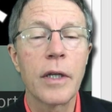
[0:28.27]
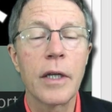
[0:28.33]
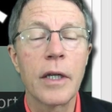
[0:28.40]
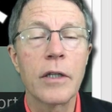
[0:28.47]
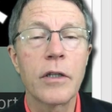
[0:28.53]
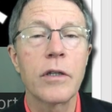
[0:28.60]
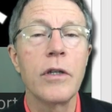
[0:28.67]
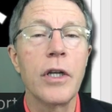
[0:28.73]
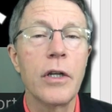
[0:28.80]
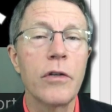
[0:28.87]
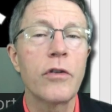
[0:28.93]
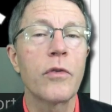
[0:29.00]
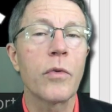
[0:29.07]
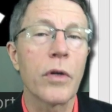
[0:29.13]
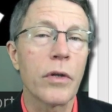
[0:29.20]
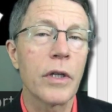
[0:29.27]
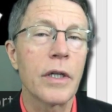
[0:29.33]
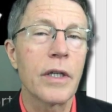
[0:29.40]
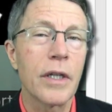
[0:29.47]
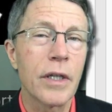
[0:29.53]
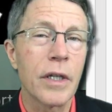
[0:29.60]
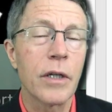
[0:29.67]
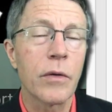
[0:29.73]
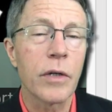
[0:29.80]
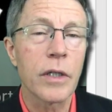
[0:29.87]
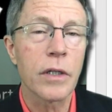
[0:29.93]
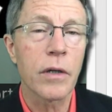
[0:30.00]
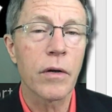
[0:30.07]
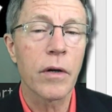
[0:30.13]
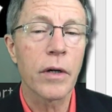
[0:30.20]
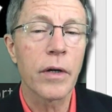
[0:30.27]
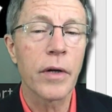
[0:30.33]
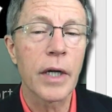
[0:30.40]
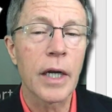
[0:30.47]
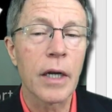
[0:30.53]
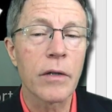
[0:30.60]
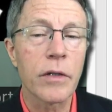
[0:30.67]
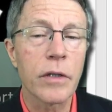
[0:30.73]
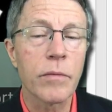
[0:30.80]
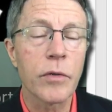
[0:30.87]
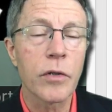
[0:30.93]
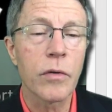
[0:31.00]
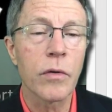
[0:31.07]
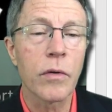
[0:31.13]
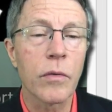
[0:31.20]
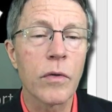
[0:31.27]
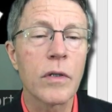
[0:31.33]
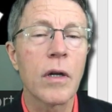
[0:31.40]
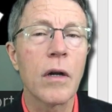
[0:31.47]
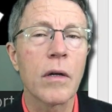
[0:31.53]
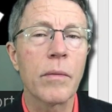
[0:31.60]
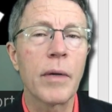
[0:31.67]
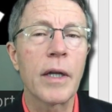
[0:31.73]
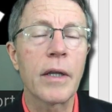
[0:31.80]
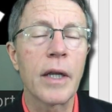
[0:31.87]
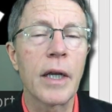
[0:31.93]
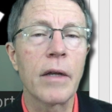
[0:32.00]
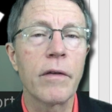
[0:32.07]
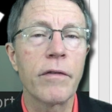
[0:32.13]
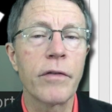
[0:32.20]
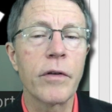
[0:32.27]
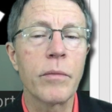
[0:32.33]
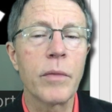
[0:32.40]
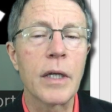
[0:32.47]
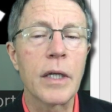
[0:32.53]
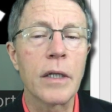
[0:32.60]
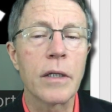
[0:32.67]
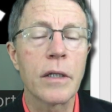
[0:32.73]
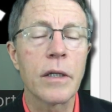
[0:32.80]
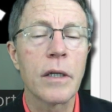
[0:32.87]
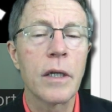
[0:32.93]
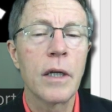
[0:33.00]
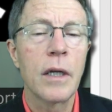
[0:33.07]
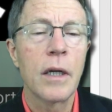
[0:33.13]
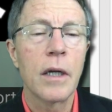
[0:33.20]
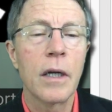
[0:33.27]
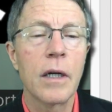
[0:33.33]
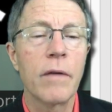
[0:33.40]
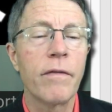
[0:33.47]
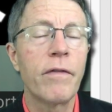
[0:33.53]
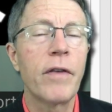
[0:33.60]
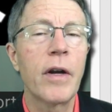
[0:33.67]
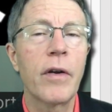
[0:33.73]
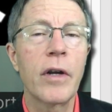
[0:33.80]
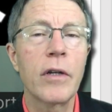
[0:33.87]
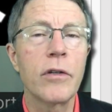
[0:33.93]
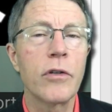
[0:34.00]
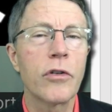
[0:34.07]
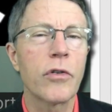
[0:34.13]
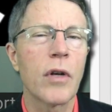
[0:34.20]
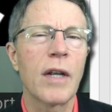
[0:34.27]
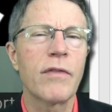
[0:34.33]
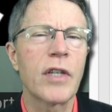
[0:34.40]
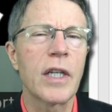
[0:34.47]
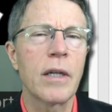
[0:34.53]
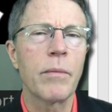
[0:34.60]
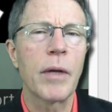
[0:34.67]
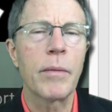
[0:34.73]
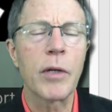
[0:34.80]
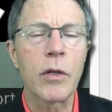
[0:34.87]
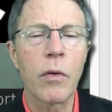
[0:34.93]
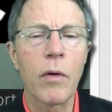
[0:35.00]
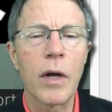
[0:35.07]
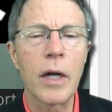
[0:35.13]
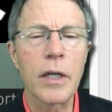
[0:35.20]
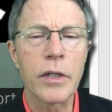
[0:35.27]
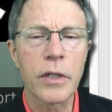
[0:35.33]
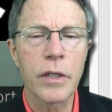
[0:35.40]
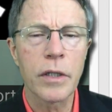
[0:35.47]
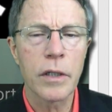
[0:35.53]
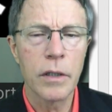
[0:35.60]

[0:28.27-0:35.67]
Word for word: it's newsworthy to decrease a coronary calcium score. We'll talk about that in a few minutes. Uh, very unusual. I've seen it maybe twice